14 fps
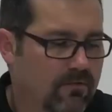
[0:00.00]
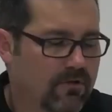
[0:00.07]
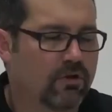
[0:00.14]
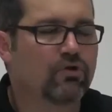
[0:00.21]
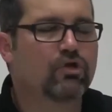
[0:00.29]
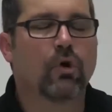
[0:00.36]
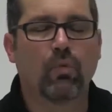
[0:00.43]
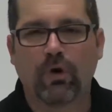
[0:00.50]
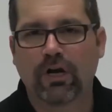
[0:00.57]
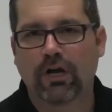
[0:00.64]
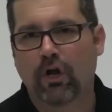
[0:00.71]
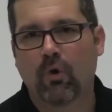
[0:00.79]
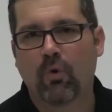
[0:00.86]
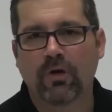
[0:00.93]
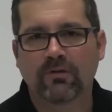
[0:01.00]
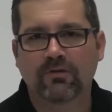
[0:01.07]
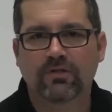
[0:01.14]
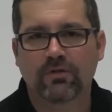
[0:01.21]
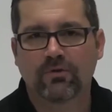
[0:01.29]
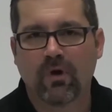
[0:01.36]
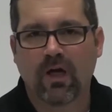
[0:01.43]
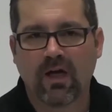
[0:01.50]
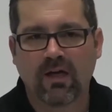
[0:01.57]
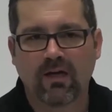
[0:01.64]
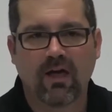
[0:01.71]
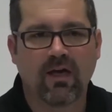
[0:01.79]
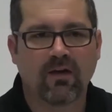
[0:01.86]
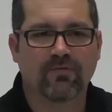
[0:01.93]
You don't want to go into
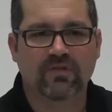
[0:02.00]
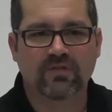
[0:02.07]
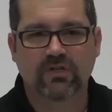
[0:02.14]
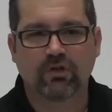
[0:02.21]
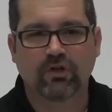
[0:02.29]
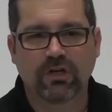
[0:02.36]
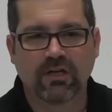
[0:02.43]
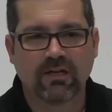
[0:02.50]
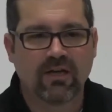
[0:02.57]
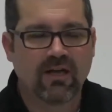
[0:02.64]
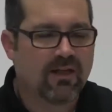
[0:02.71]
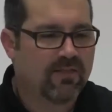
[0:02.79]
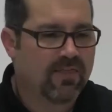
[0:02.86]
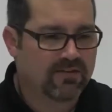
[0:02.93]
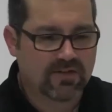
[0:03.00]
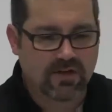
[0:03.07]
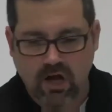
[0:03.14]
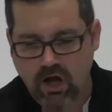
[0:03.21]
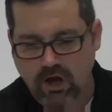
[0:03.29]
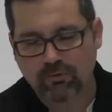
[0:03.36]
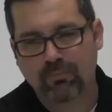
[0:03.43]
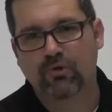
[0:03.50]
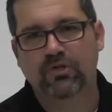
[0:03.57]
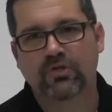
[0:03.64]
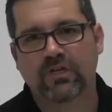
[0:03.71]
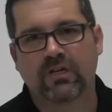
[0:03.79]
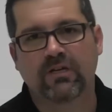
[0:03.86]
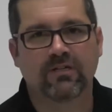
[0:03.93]
a facility that's
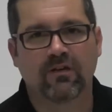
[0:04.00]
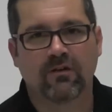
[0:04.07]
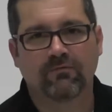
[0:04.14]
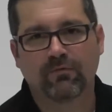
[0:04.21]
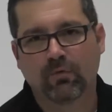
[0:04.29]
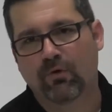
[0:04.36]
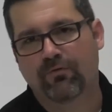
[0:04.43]
100% floor